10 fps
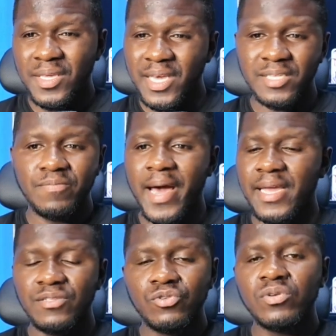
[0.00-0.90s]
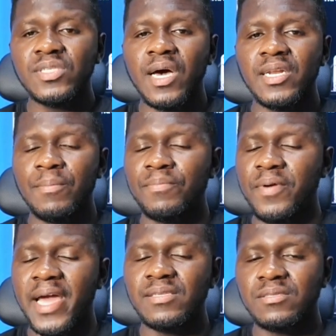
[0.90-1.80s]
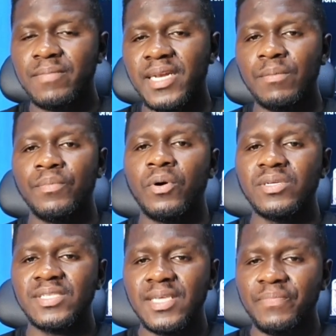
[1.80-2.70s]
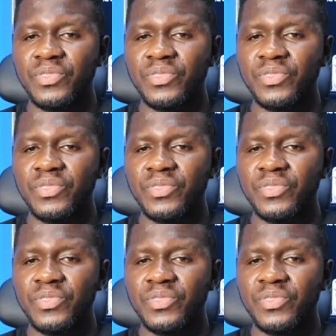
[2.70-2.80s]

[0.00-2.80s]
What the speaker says: Yes, but in total, the prize money pot